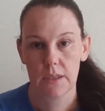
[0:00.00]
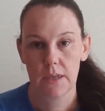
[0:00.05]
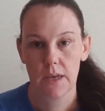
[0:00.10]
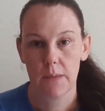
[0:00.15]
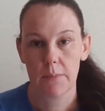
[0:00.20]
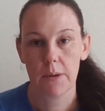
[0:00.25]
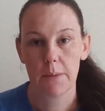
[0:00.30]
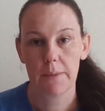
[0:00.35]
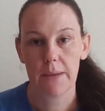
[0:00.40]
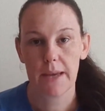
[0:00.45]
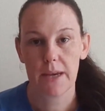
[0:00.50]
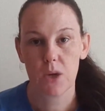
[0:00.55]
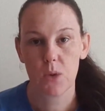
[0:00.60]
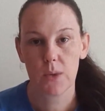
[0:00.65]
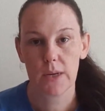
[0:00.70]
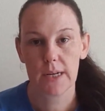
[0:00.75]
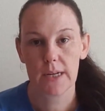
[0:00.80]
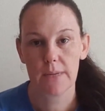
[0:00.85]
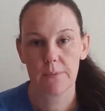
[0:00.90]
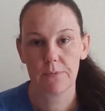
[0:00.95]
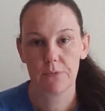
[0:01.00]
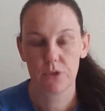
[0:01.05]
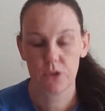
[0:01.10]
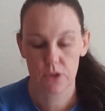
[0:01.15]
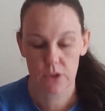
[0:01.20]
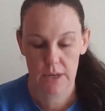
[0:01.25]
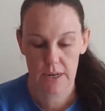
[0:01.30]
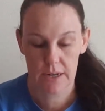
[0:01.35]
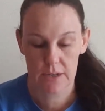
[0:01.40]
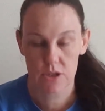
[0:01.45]
I'm going to play a quick clip for
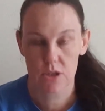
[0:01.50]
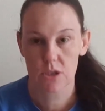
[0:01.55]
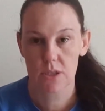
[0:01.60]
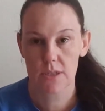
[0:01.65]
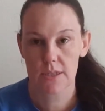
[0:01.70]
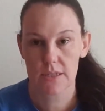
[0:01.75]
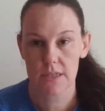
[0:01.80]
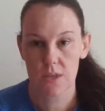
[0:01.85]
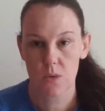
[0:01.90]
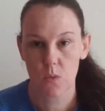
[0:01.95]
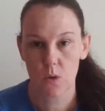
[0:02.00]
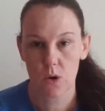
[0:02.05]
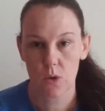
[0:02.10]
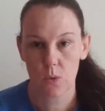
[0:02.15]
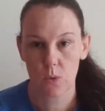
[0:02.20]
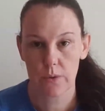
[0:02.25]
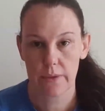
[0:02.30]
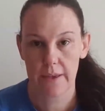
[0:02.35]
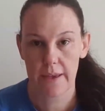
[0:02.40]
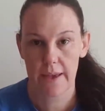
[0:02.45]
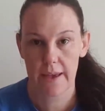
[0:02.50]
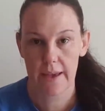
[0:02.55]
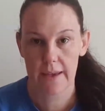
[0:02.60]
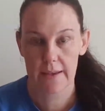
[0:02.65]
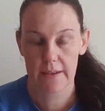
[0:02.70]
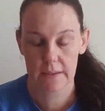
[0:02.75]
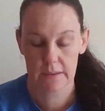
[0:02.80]
you guys so you can see what all they had.